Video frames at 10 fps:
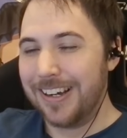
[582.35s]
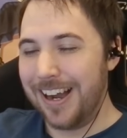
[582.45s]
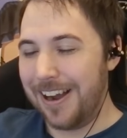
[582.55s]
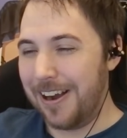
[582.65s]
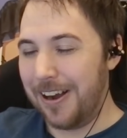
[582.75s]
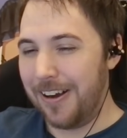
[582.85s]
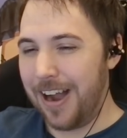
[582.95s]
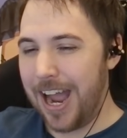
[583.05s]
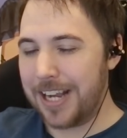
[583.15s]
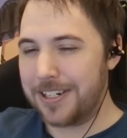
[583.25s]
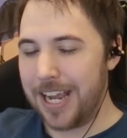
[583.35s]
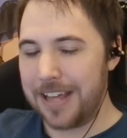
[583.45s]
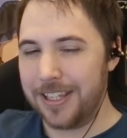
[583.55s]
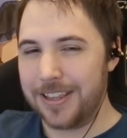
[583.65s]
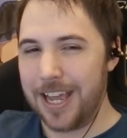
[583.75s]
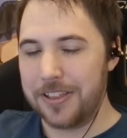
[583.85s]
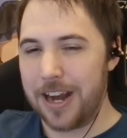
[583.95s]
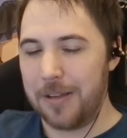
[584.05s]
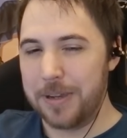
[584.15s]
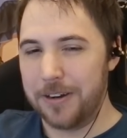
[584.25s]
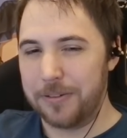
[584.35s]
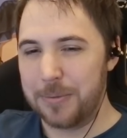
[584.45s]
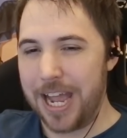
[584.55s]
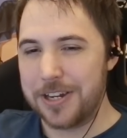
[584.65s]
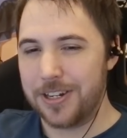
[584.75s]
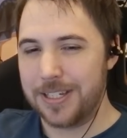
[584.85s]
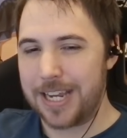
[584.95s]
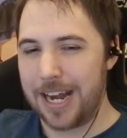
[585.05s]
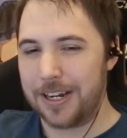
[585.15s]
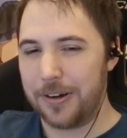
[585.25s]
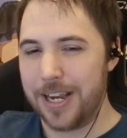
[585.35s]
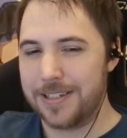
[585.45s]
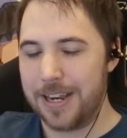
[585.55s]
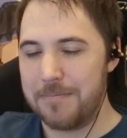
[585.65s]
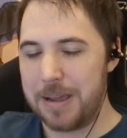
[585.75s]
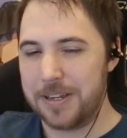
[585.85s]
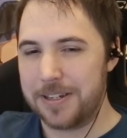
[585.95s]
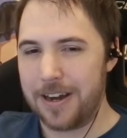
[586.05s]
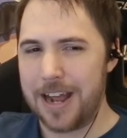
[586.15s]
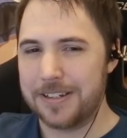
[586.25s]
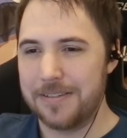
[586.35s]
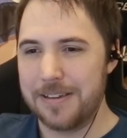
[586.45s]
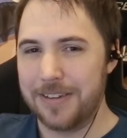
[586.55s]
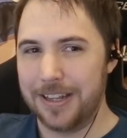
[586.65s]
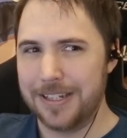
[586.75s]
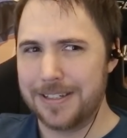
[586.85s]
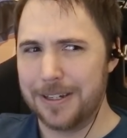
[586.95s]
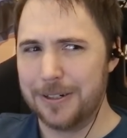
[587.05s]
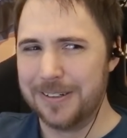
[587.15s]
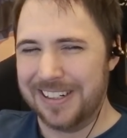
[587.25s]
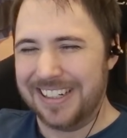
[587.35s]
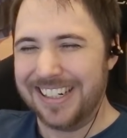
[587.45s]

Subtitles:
Oh, actually, I think the other albedo from Genshin's kind of crazy and maybe turn out to be a villain, too.